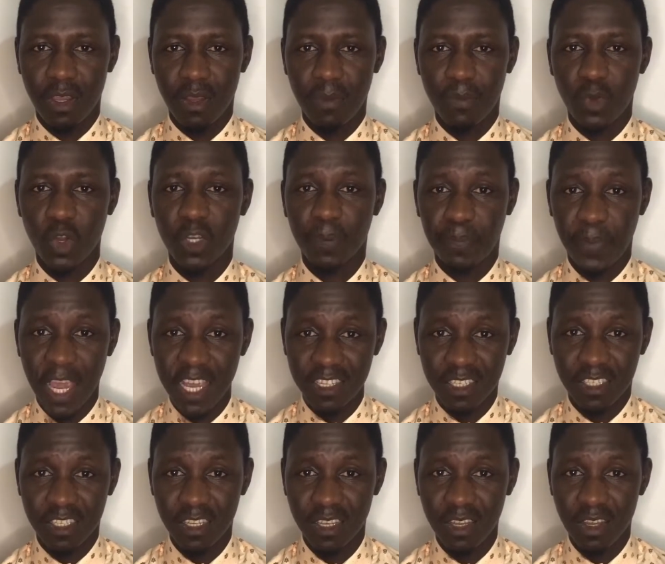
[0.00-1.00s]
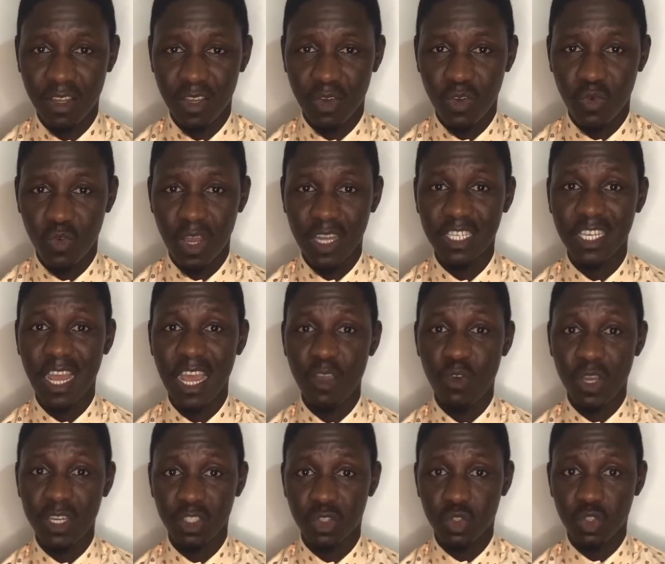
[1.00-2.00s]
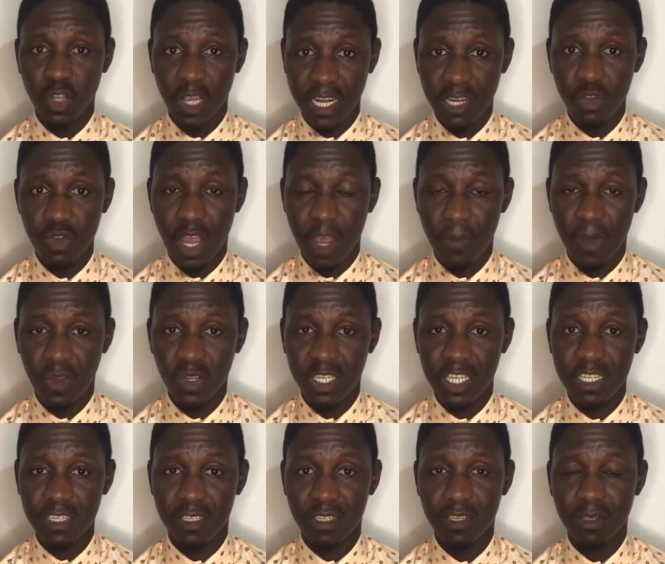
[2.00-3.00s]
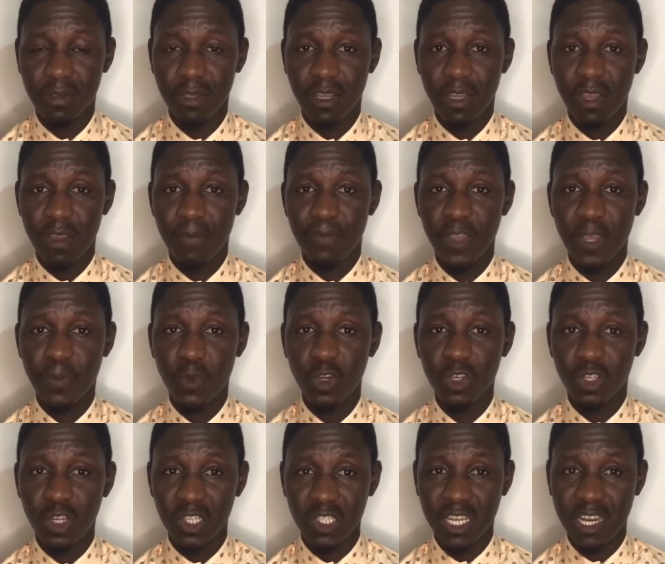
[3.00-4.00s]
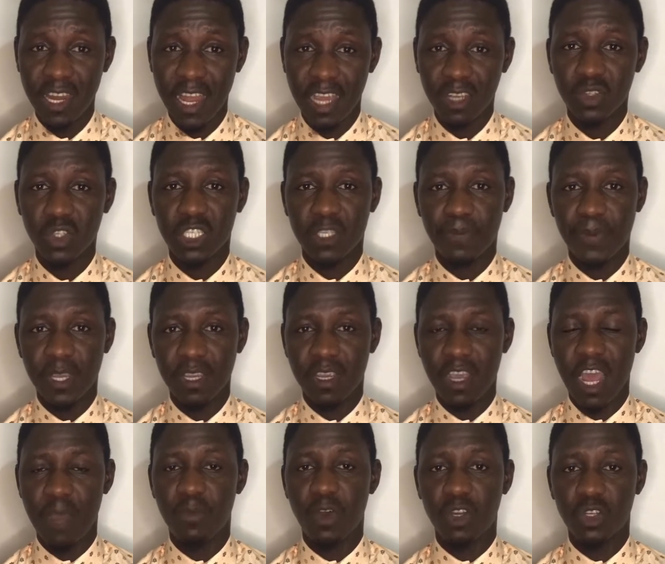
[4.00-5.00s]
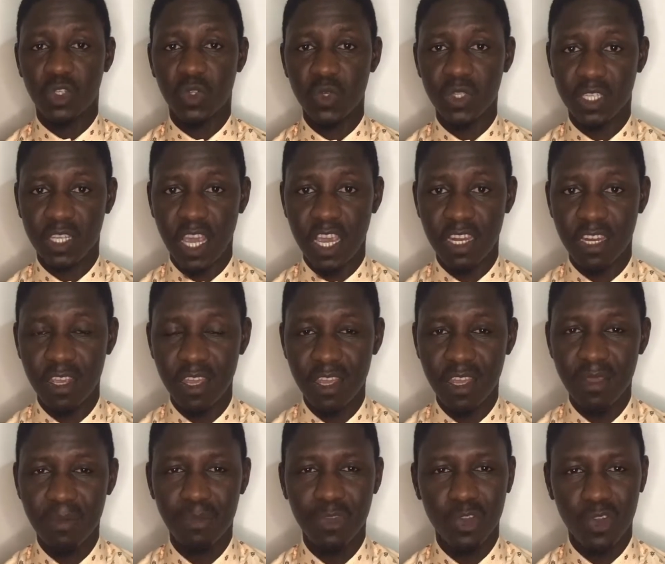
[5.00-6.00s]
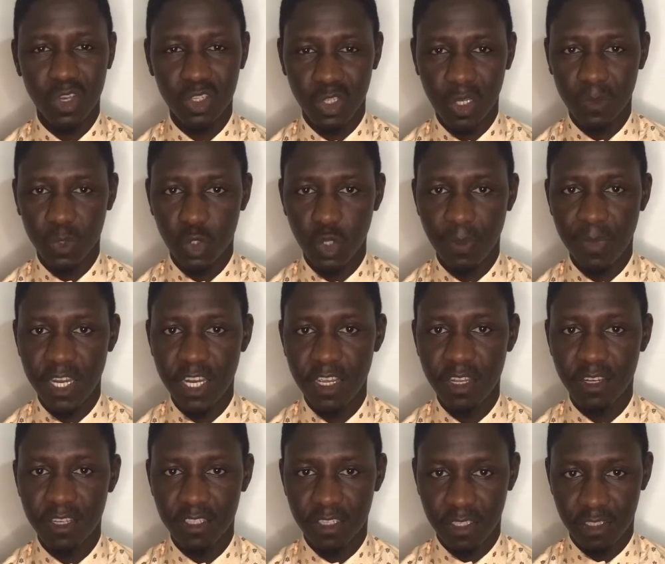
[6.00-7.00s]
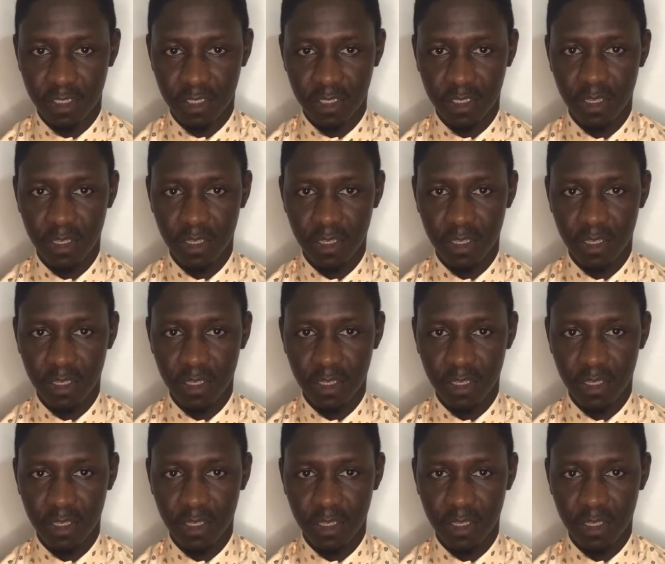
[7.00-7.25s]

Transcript: But first, what I want to tell you about is people doesn't like to speak about suicide because of so many reasons.